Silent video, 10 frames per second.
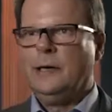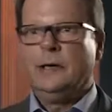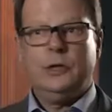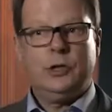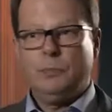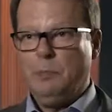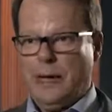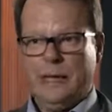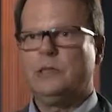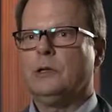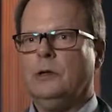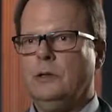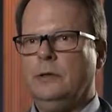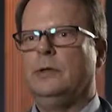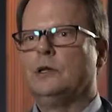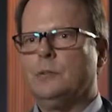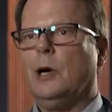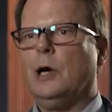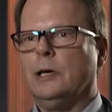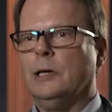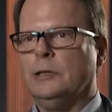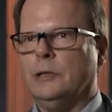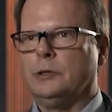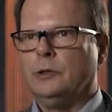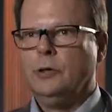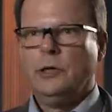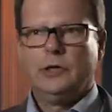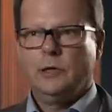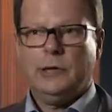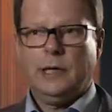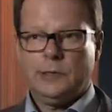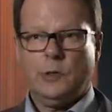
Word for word: This is based on the SPA architecture, so it has